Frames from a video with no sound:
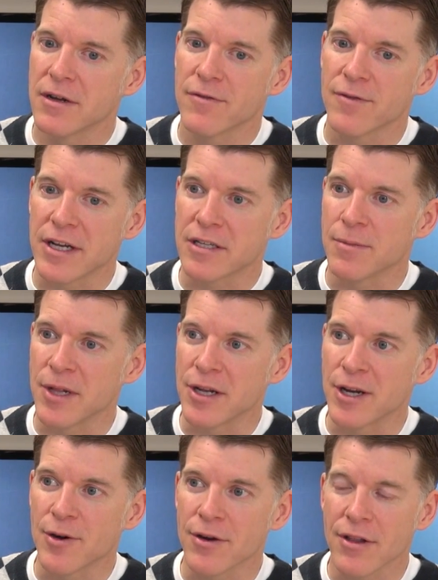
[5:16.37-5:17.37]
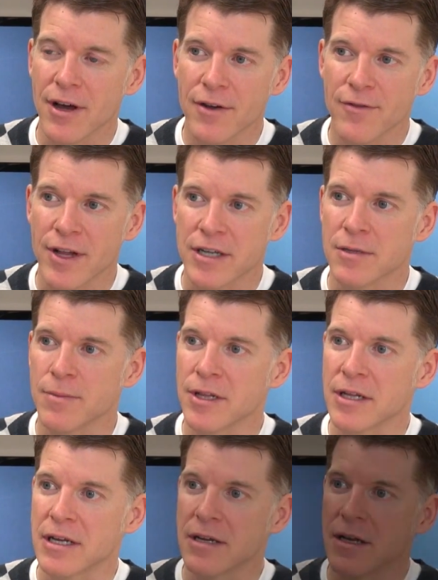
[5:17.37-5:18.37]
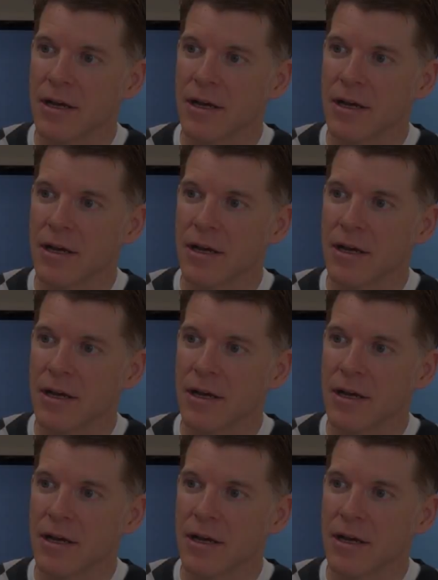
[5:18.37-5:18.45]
flexibility, or a lot of flexibility.